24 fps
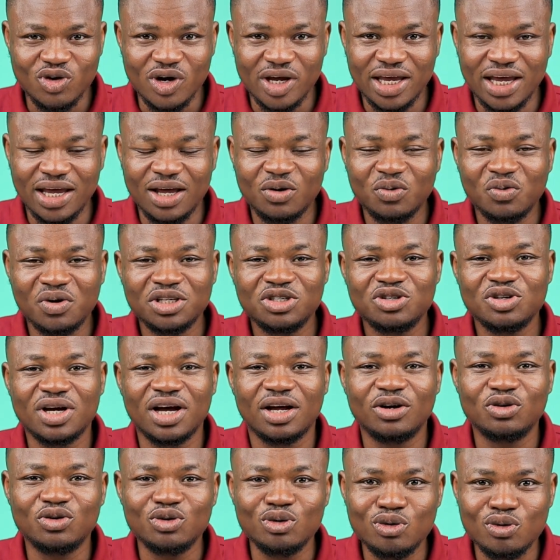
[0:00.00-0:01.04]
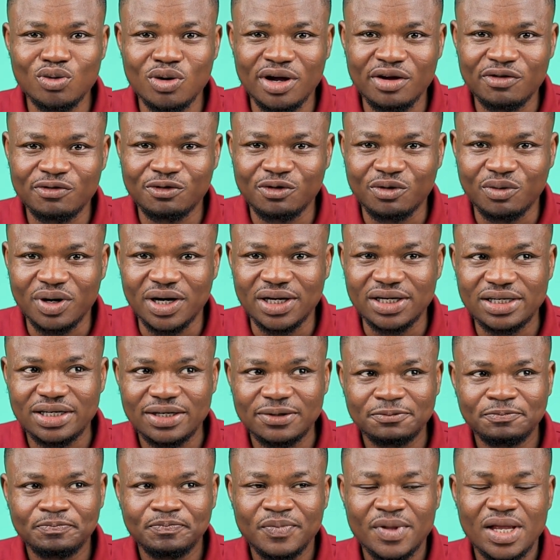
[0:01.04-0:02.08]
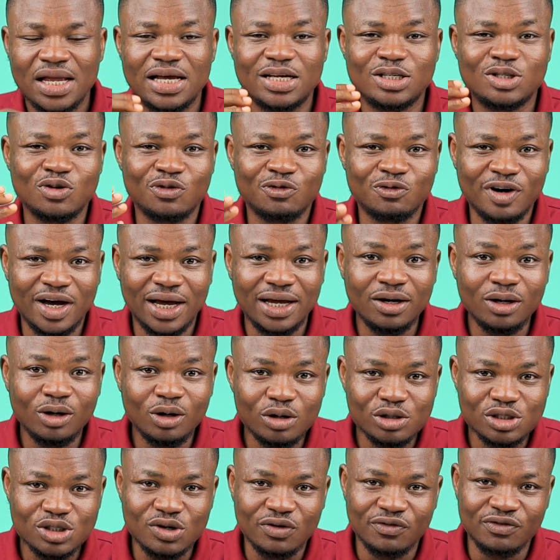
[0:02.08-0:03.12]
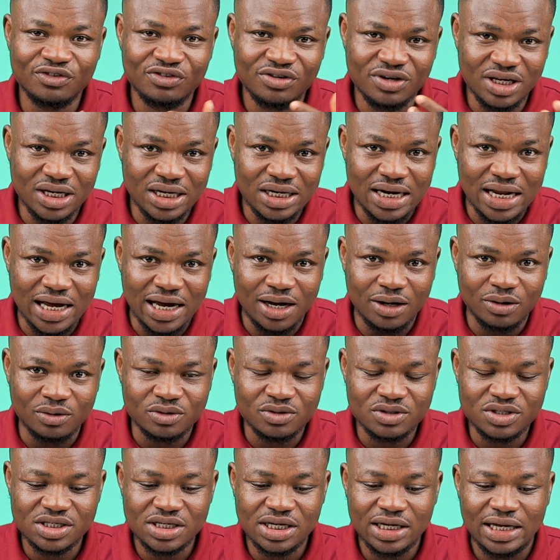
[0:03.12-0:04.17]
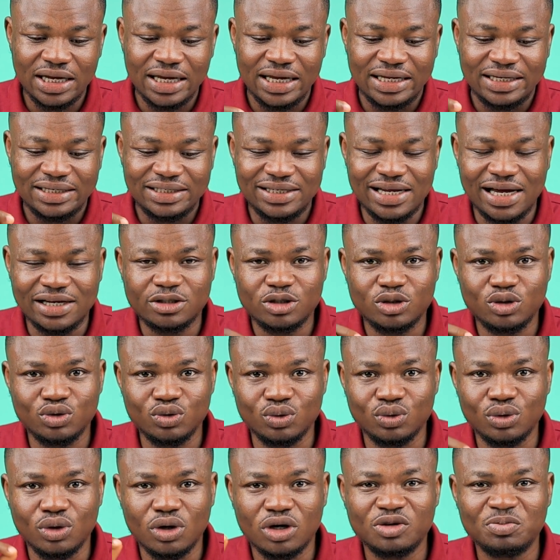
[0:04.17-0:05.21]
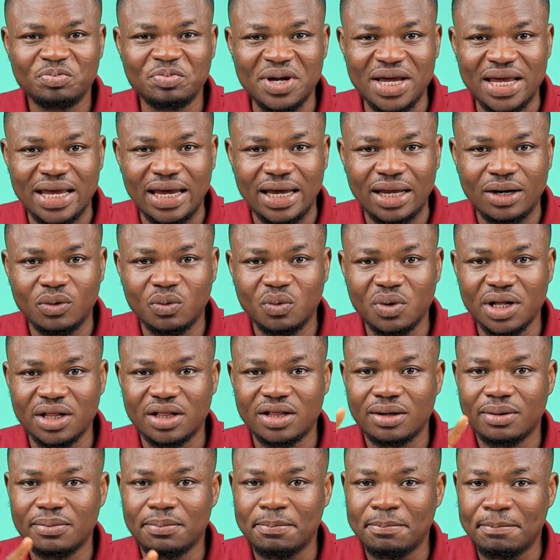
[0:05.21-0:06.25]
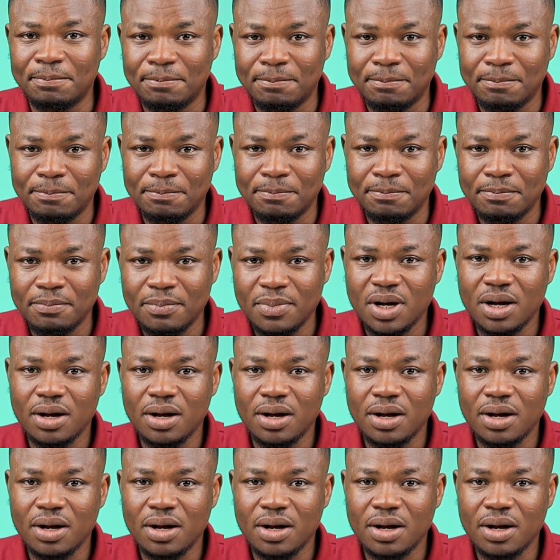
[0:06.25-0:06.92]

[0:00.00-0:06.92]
again, what you can do going forward is to find lots of Twi nouns that do not begin with b,